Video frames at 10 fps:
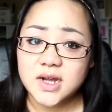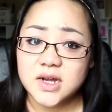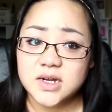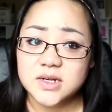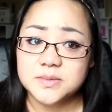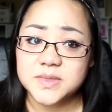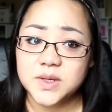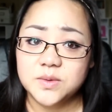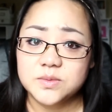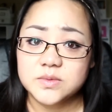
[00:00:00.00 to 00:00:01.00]

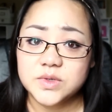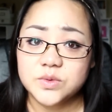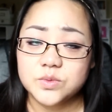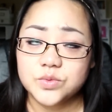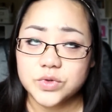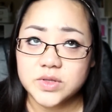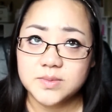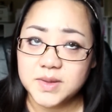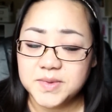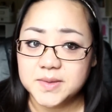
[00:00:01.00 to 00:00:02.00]
It really
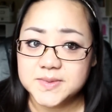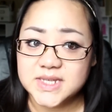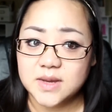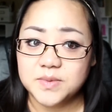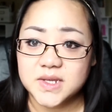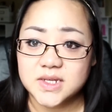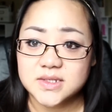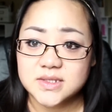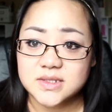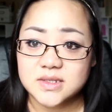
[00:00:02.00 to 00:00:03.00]
made me upset
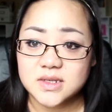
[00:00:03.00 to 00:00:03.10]
because,